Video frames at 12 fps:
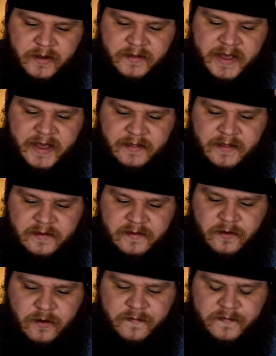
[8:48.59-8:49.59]
to take this
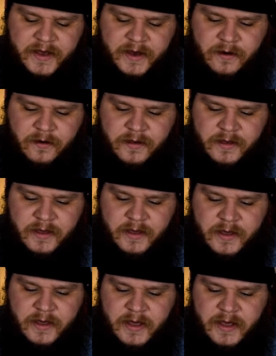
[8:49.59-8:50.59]
off here
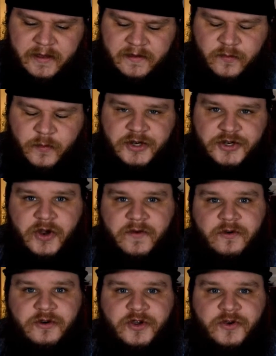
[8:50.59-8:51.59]
and switch
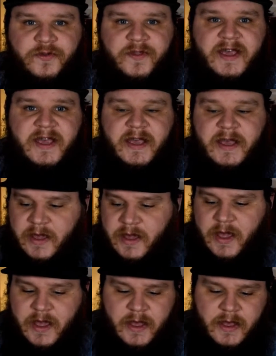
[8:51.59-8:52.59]
over to the
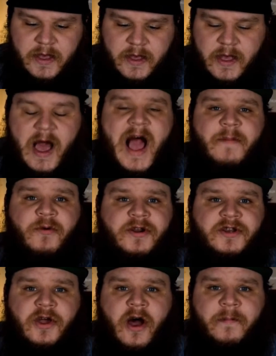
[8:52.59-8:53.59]
hybrid
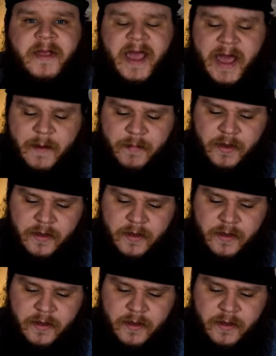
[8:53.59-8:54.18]
top cap